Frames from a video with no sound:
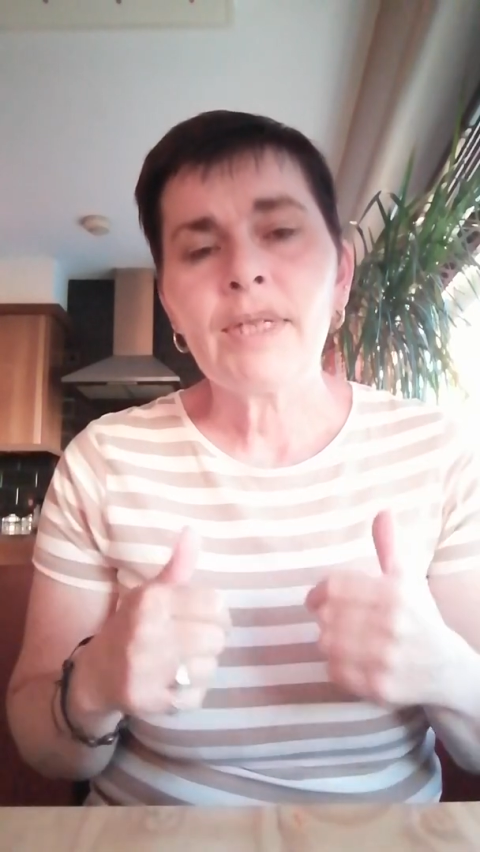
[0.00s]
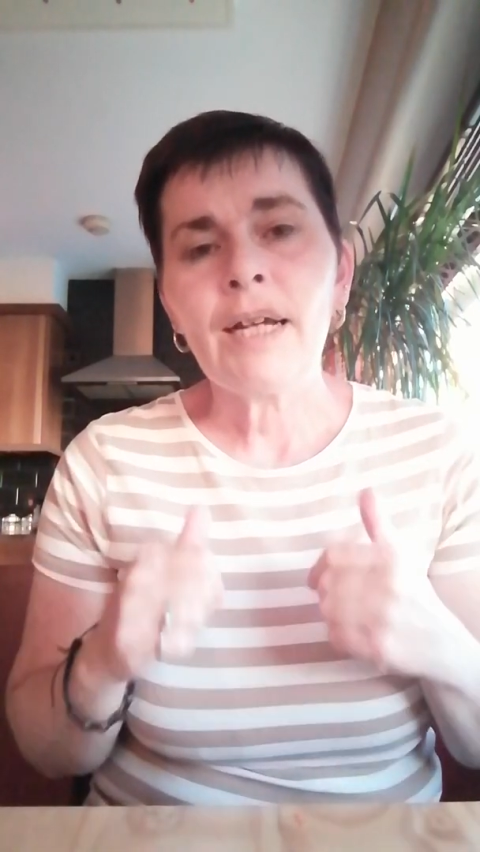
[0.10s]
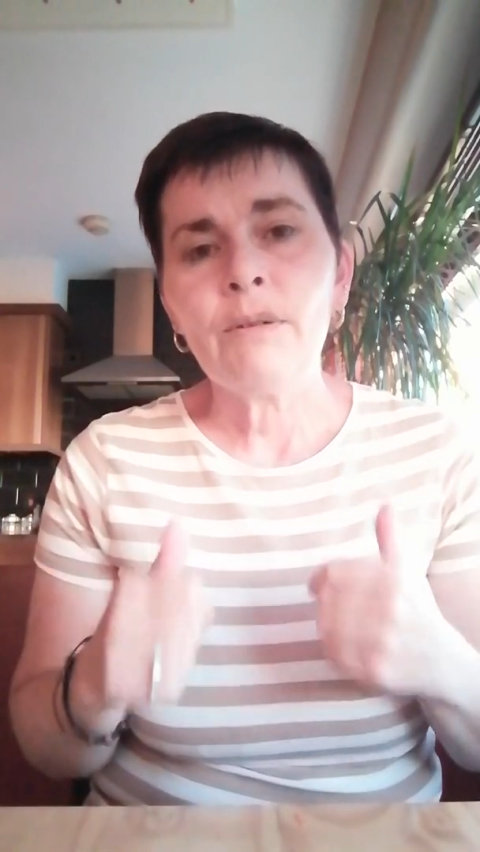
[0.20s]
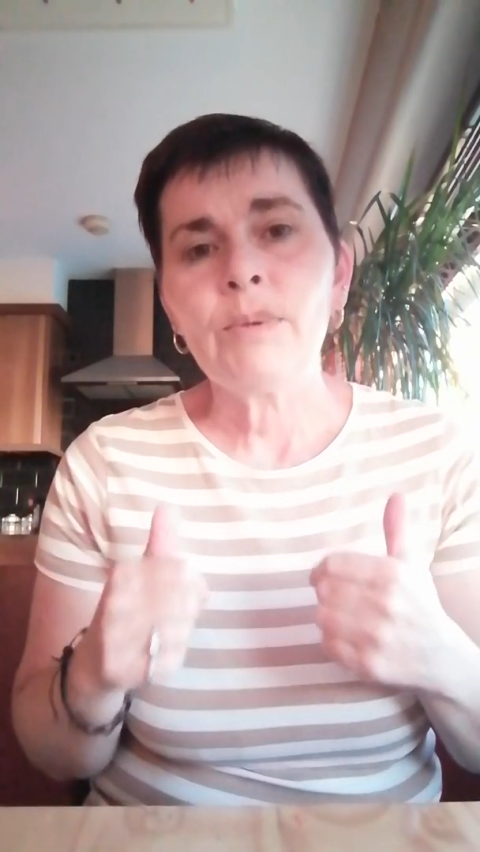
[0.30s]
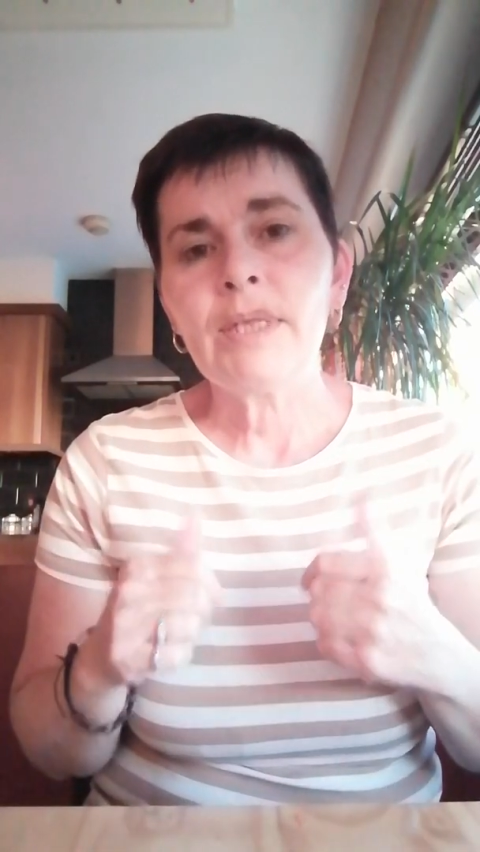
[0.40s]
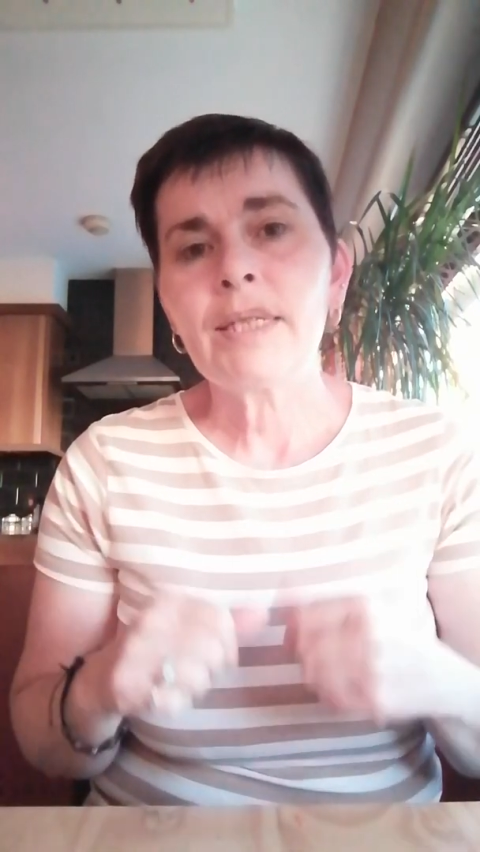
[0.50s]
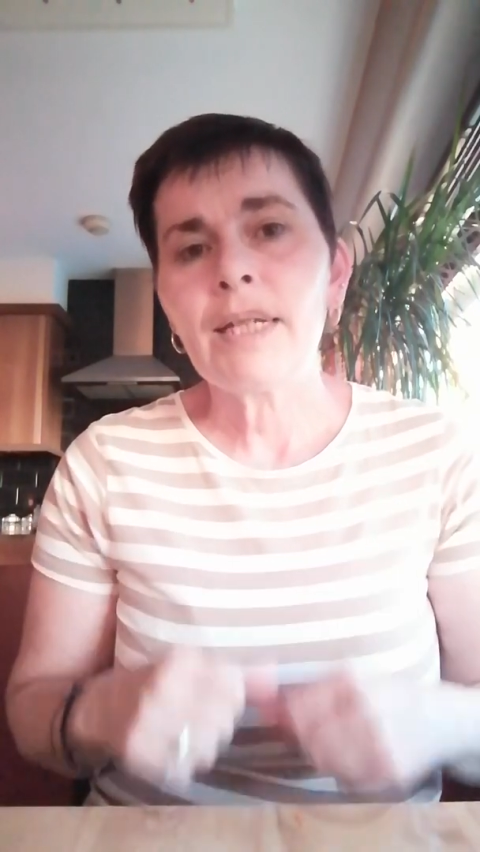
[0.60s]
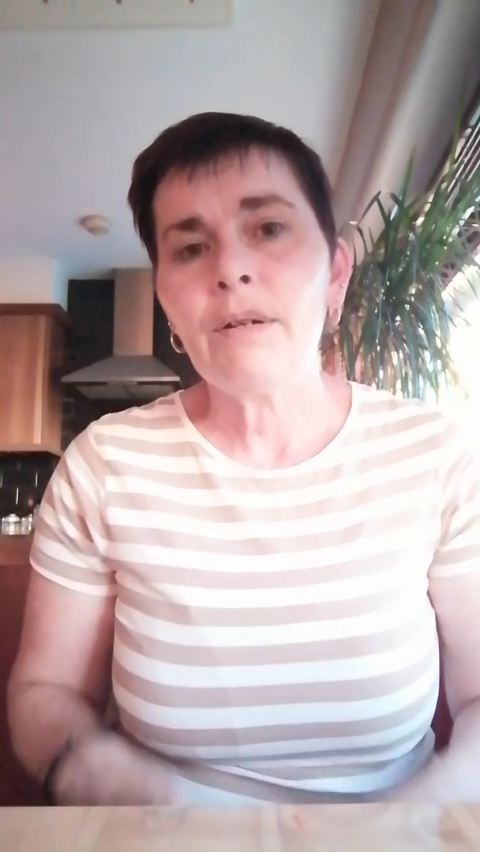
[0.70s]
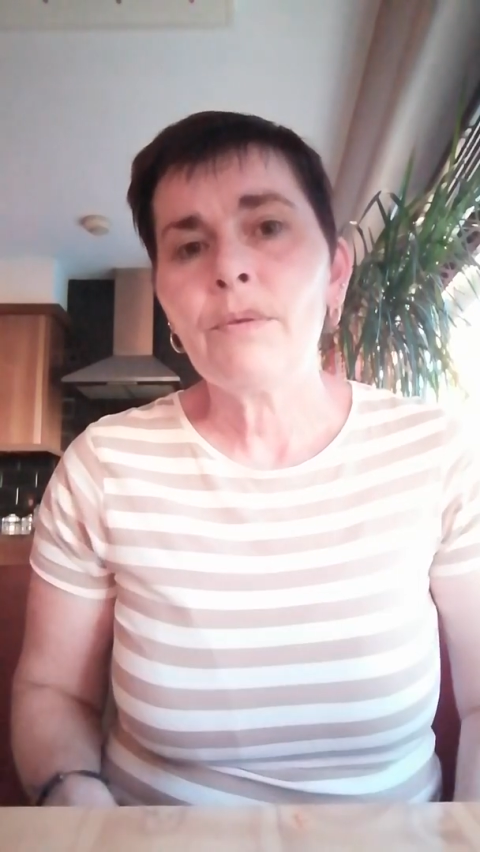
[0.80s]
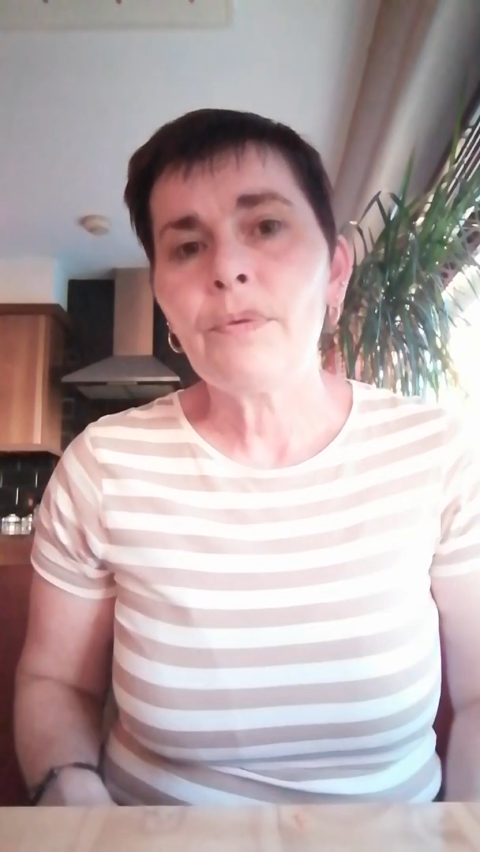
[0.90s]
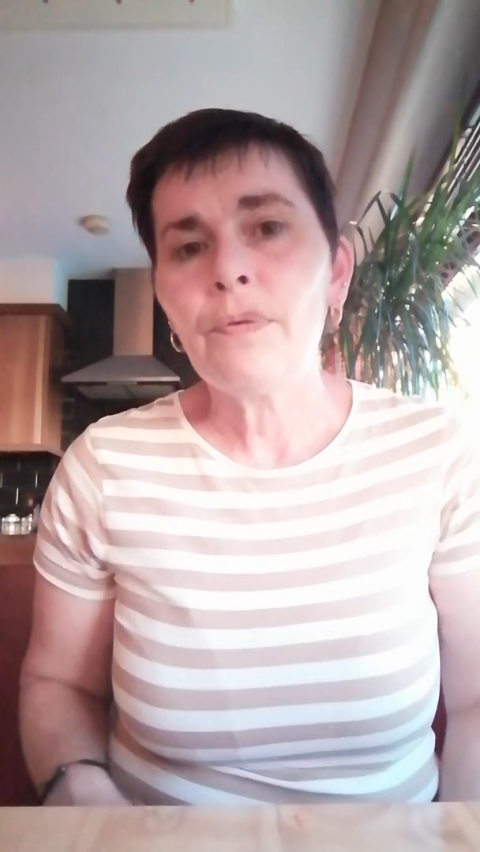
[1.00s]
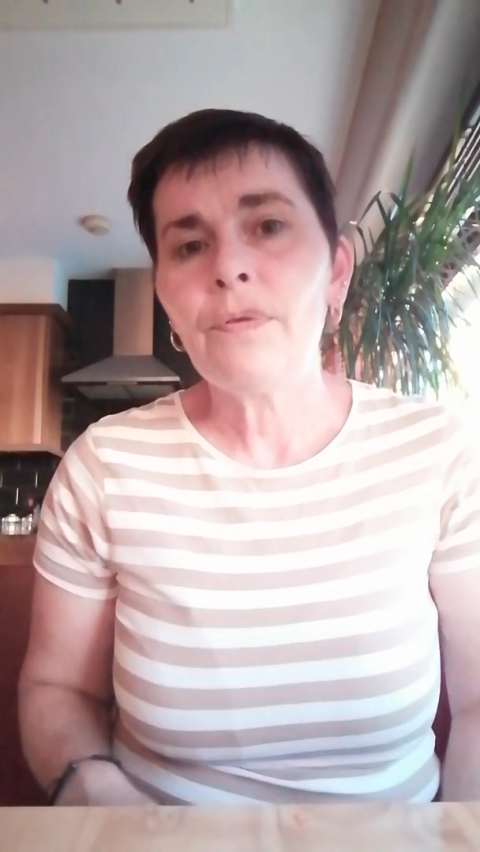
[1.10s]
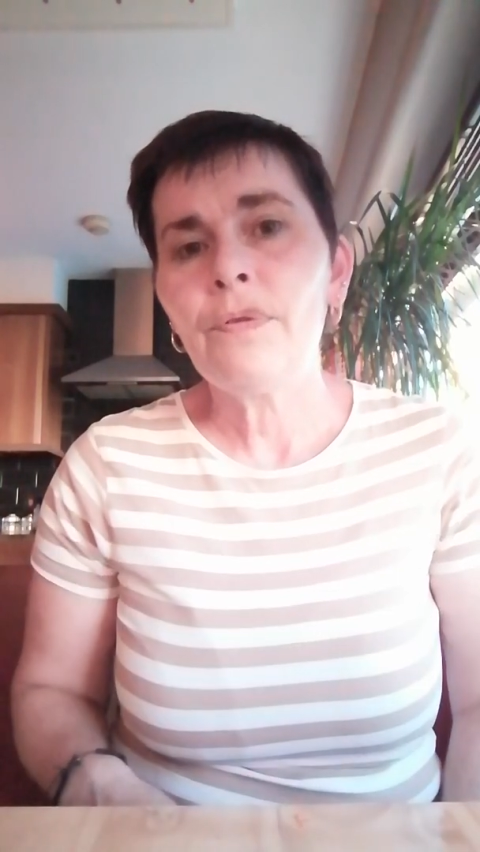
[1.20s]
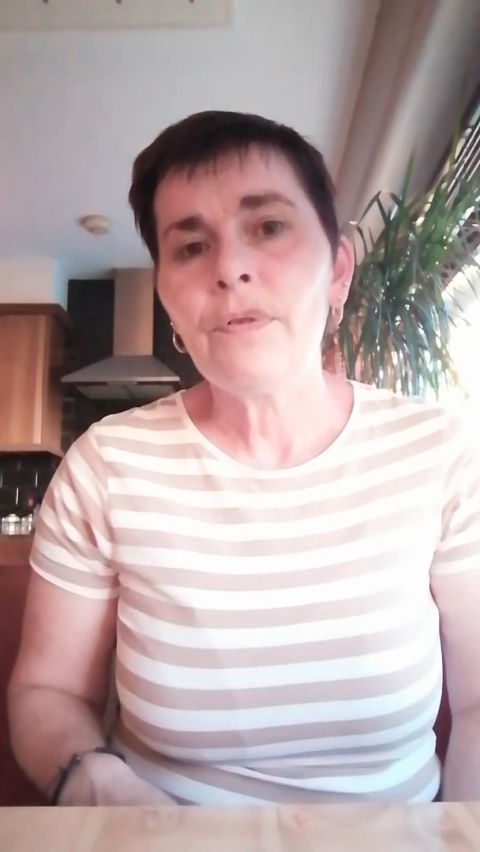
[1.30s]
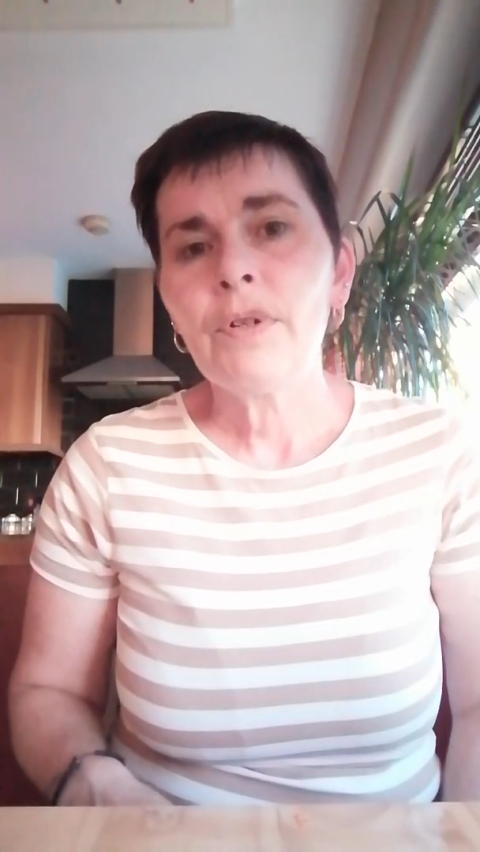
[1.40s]
doubt
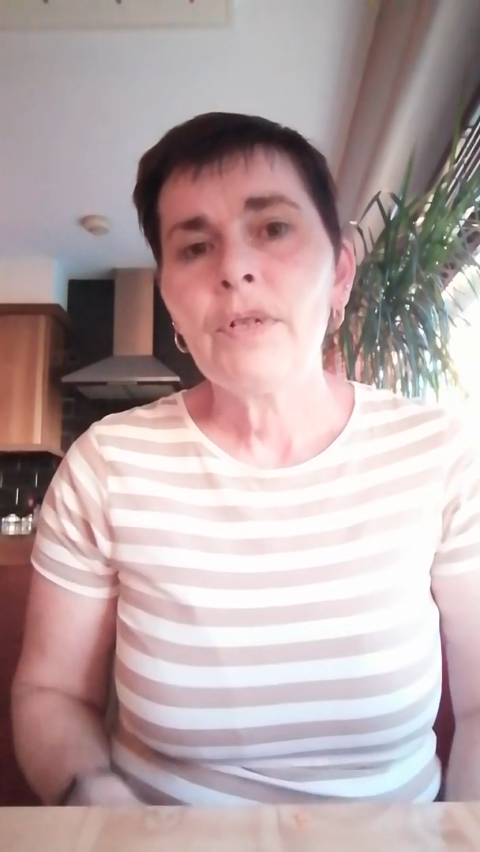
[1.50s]
yourself.